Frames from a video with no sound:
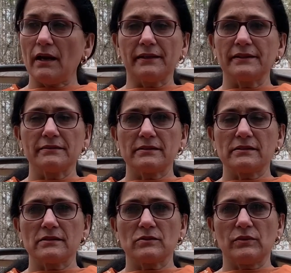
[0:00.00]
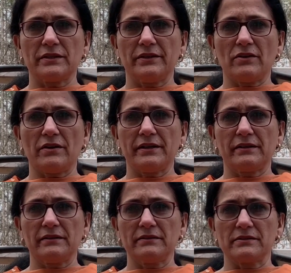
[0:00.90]
I think this is what the
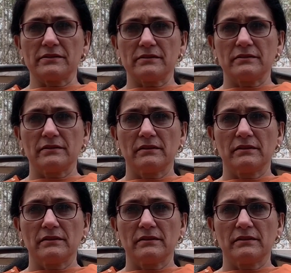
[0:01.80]
erotic is.